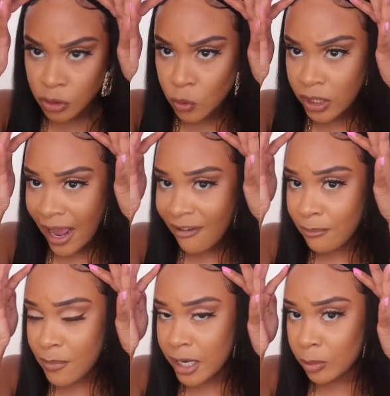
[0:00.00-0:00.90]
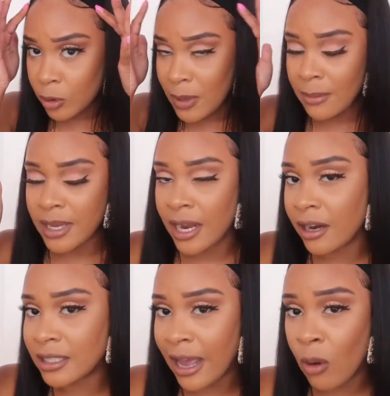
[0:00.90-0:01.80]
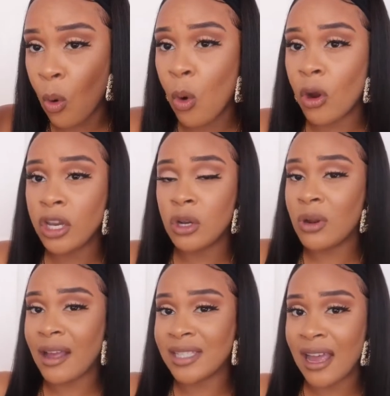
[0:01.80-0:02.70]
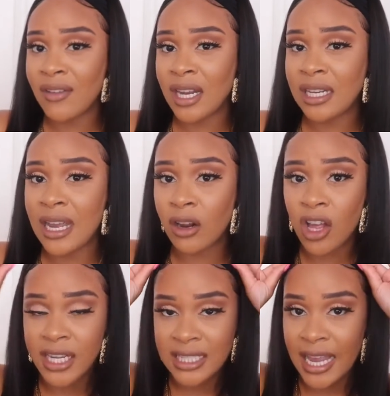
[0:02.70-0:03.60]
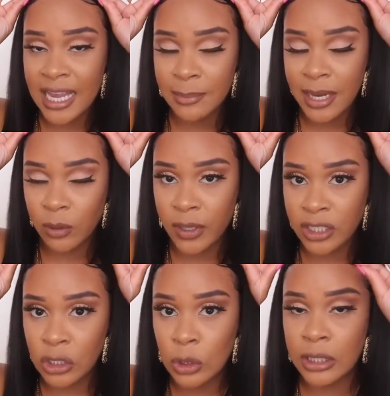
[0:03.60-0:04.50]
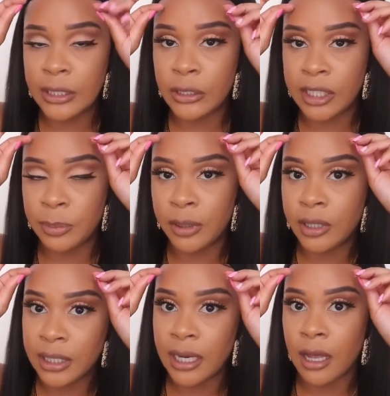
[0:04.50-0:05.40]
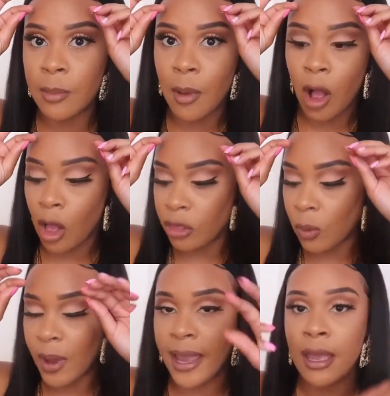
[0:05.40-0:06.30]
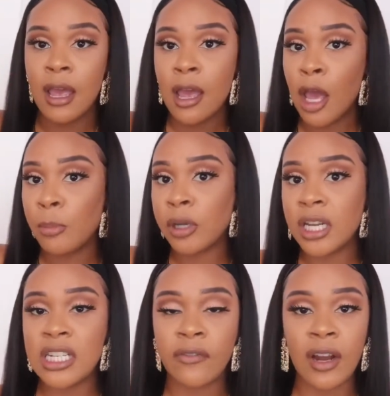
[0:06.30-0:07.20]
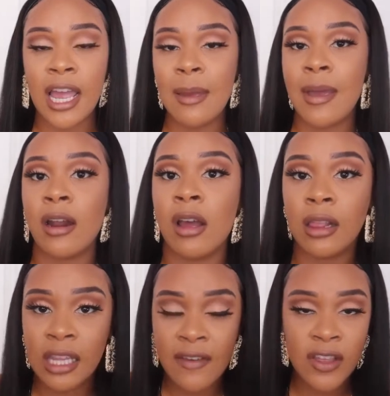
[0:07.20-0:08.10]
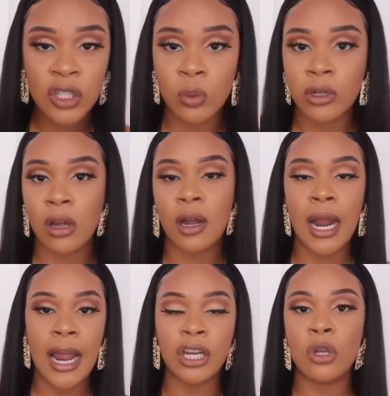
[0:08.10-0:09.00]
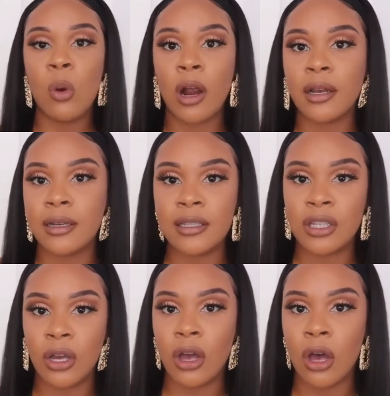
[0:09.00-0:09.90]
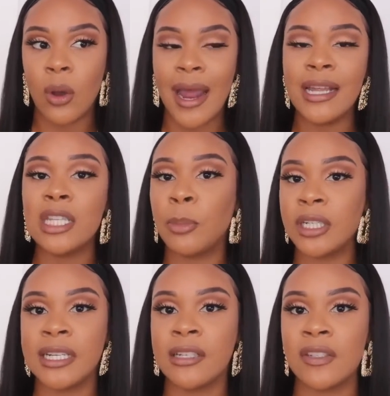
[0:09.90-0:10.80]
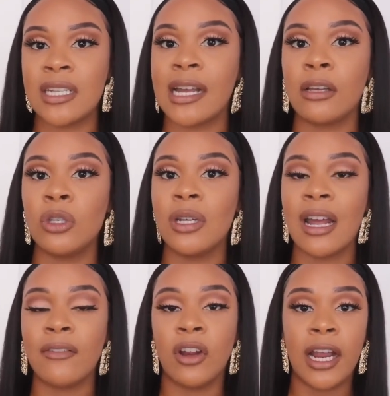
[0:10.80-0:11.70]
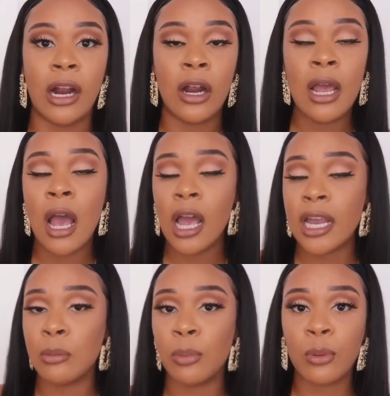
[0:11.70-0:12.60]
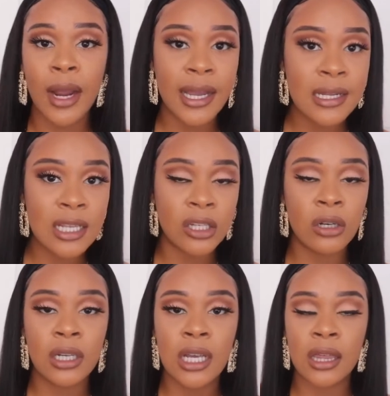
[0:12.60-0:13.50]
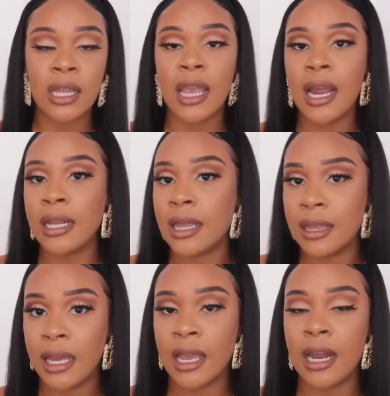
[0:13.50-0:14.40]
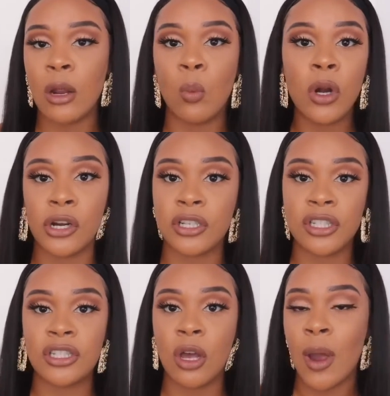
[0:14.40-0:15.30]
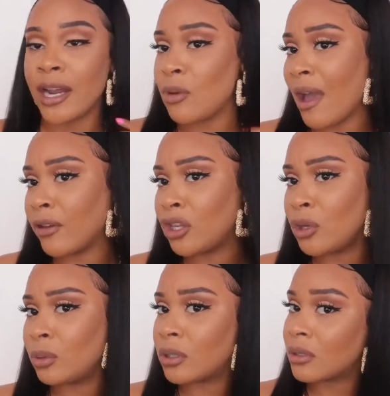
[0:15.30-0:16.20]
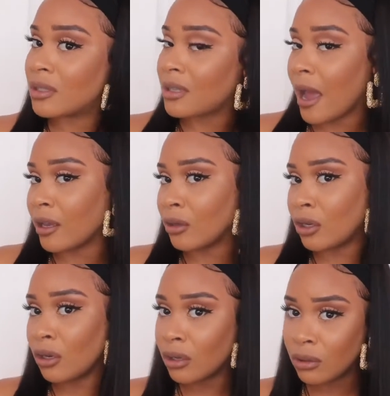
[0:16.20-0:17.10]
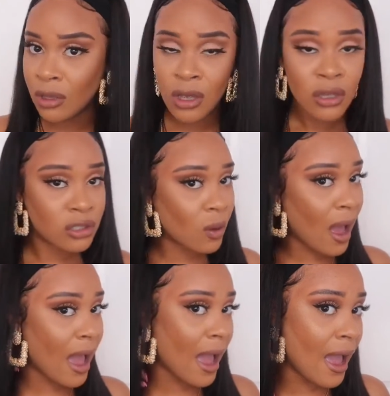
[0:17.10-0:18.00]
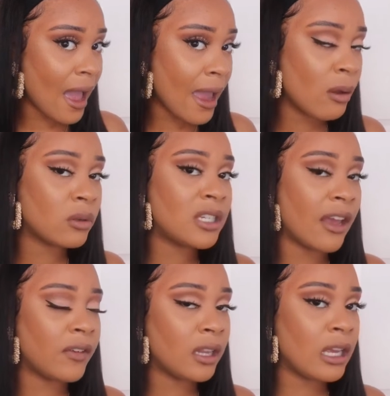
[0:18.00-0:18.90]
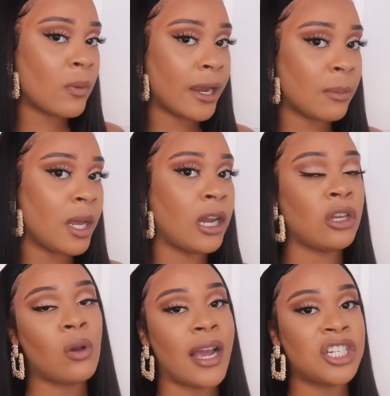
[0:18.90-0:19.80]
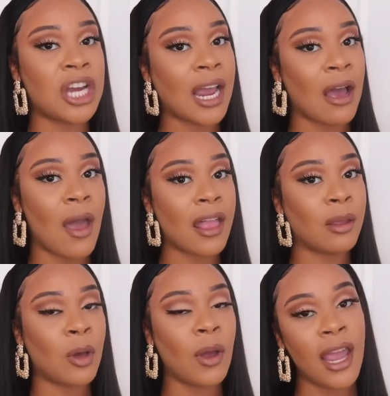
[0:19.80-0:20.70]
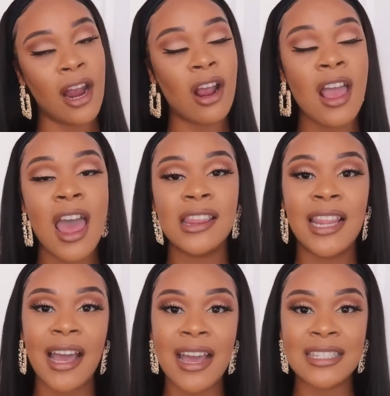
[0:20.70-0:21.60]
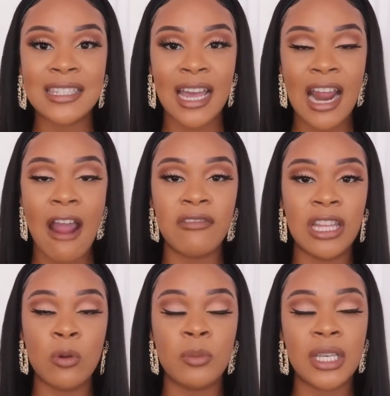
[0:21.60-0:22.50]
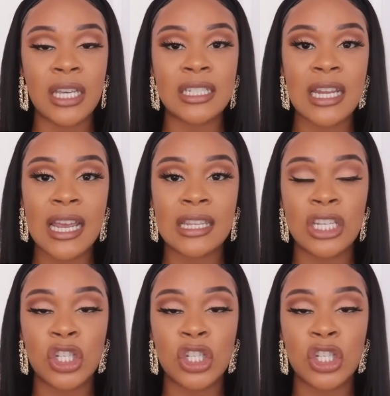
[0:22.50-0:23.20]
you can have minimal baby hairs out, or you don't have to have any at all. It's a headband wig, so you could literally pull it up all the way, put a different headband on, leave this one on, and you are good to go. And it's a protective style. You can have your hair in braids underneath, anything, and it works. So, and you have a cute little style, you know? So I definitely recommend you guys check out Elemo hair. Like I said, everything will be in the